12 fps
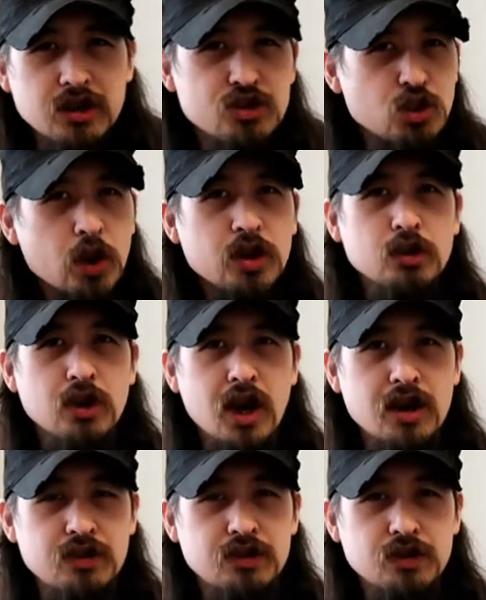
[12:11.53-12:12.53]
Enjoy your
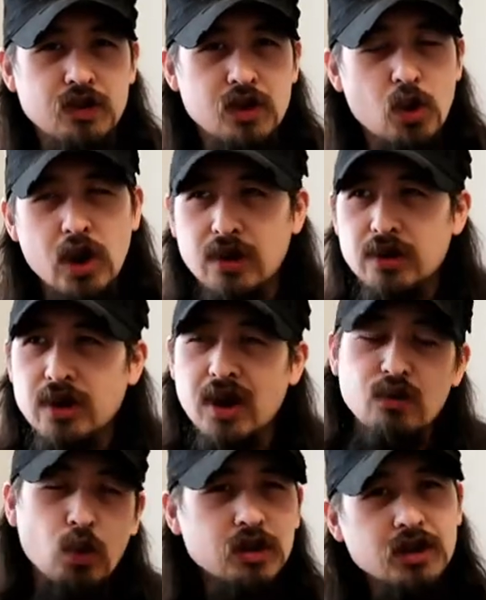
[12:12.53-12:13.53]
life. Go out. You
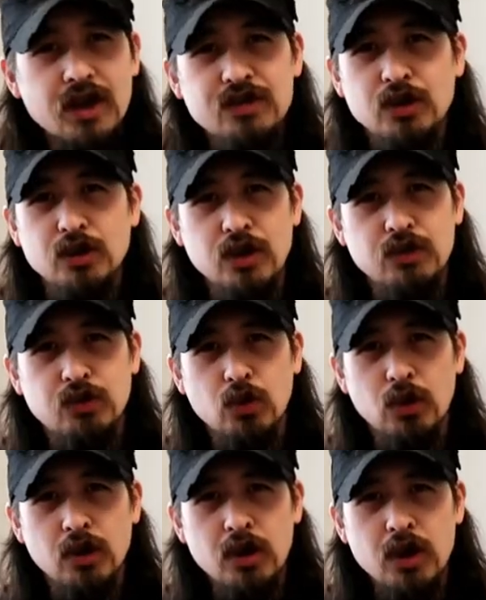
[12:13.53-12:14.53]
have one life to live
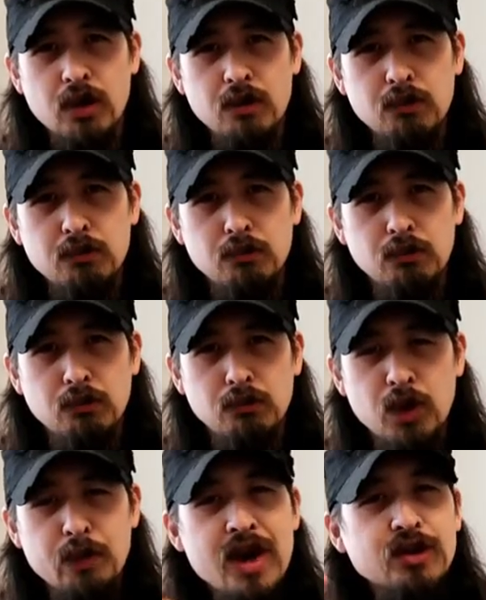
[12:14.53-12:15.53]
for.
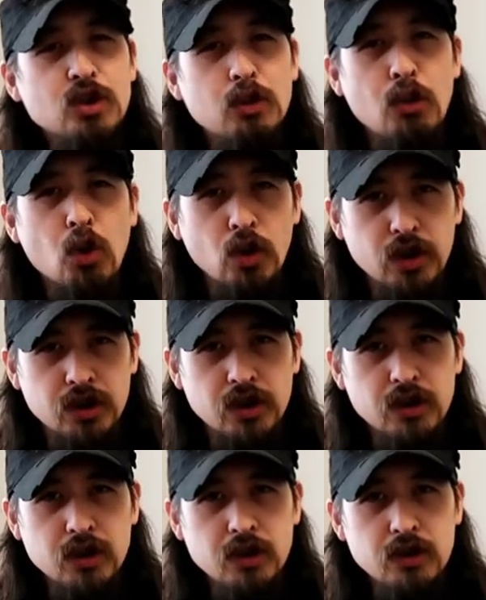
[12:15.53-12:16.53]
Memento mori.
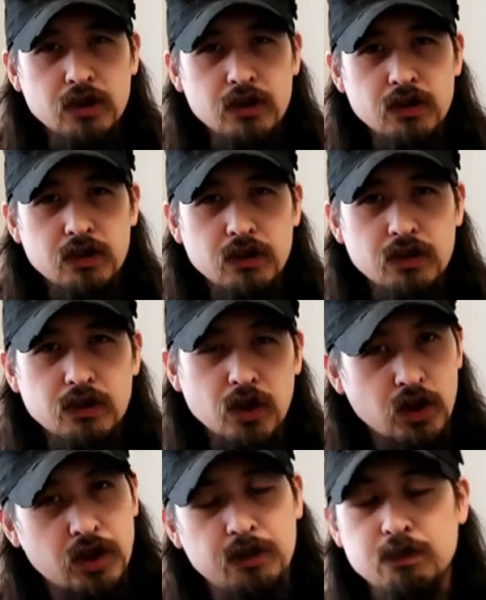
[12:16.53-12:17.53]
All
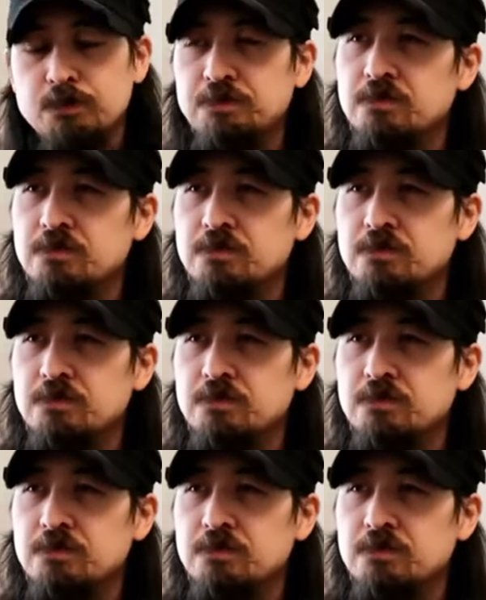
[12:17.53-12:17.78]
right?